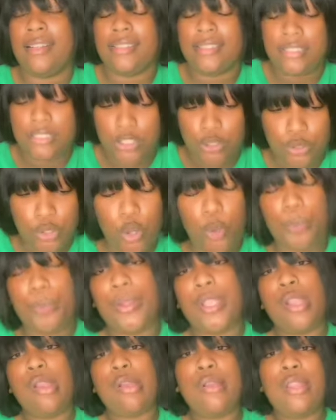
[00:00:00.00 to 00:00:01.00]
So no
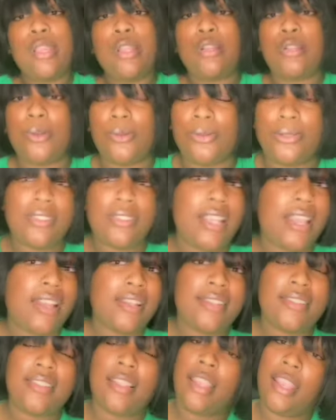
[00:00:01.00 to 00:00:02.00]
period, no
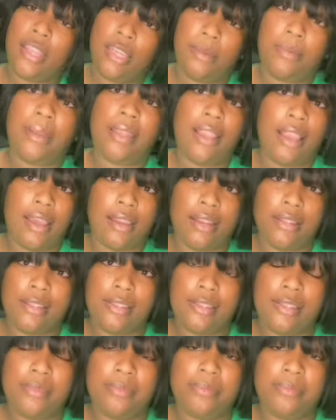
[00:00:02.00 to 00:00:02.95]
sex, antibiotics.